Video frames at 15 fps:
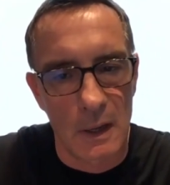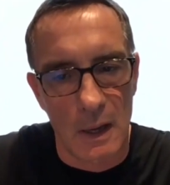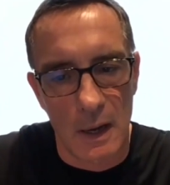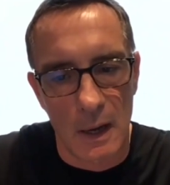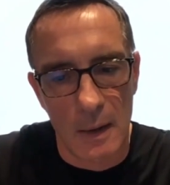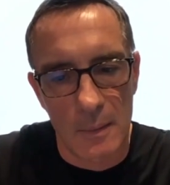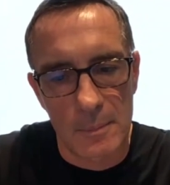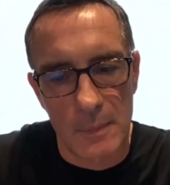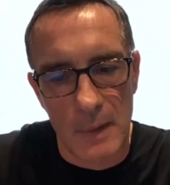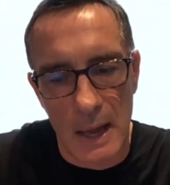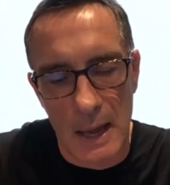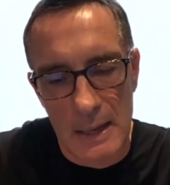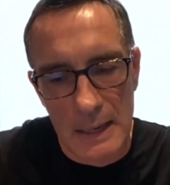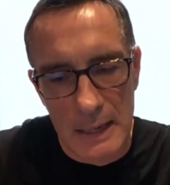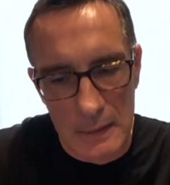Um,
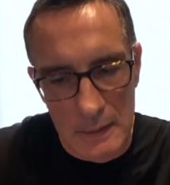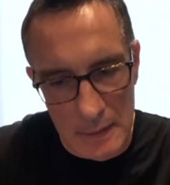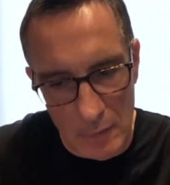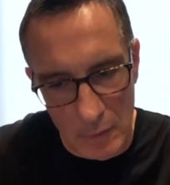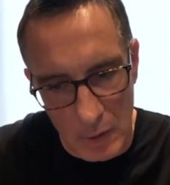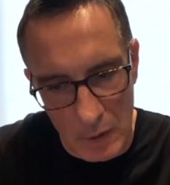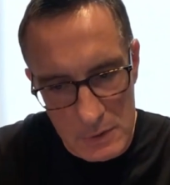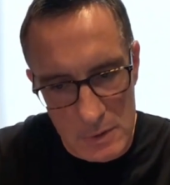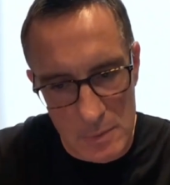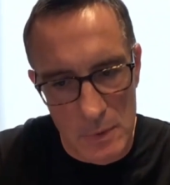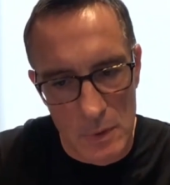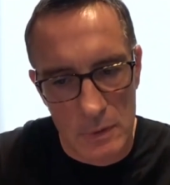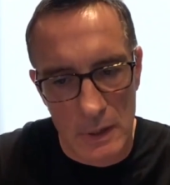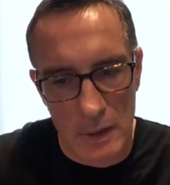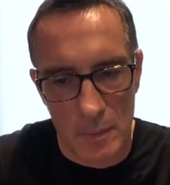it, there are some
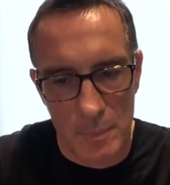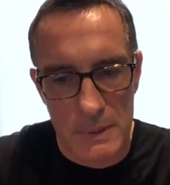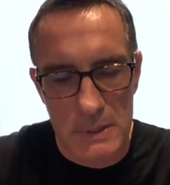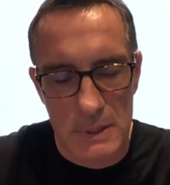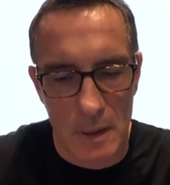new therapies